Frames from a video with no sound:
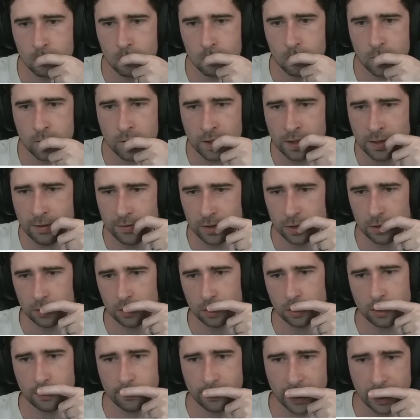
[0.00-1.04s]
We don't have a
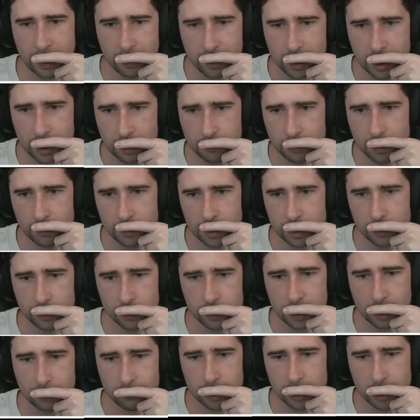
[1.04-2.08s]
lot of power here, but we do
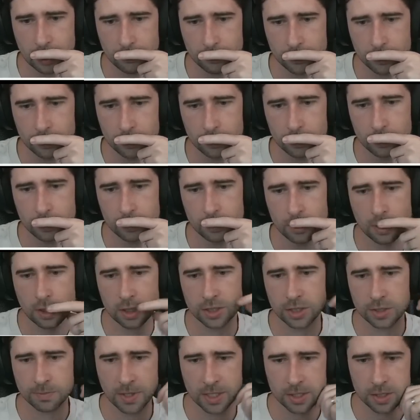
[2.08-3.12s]
double up on... I
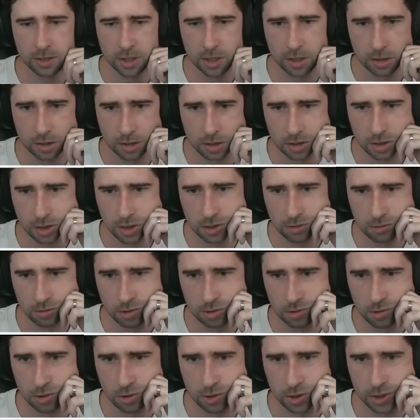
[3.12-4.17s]
just make sure I got the
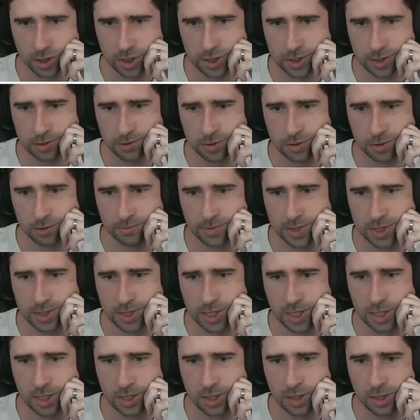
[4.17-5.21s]
ordering right. So we'll do
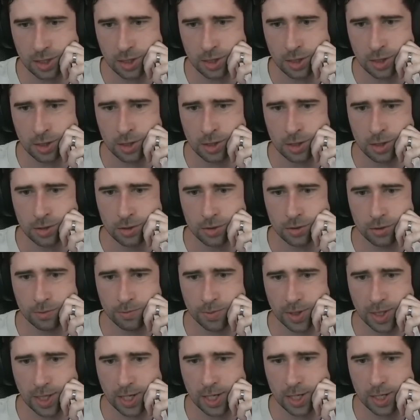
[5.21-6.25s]
Mystique, we'll do
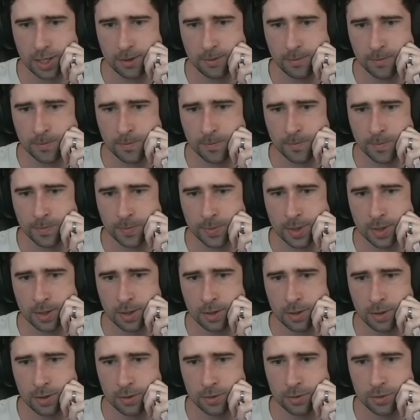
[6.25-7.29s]
Blade,
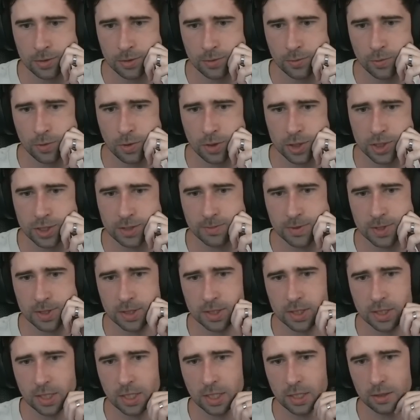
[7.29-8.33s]
we'll do Wasp and
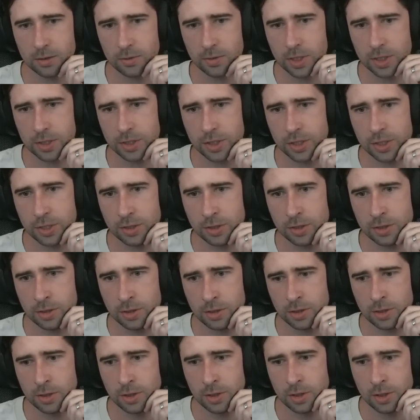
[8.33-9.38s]
Scarlet Witch.
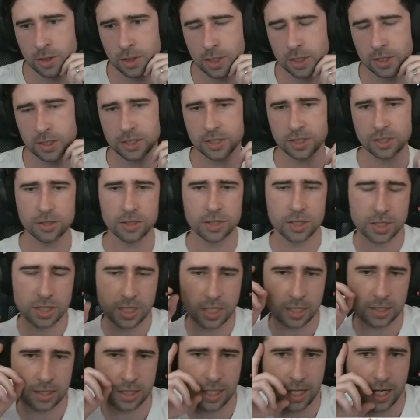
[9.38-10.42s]
And this should just
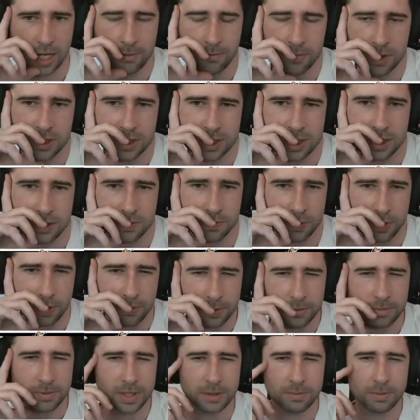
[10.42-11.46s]
end the game, because he's
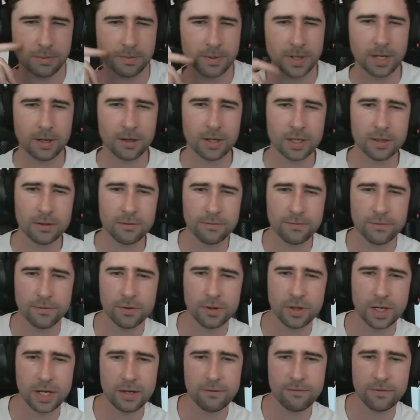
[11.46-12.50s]
probably preparing
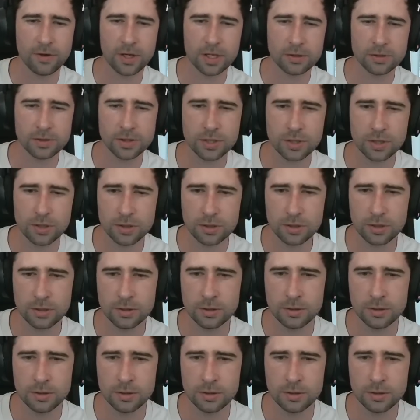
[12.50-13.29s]
for a final turn.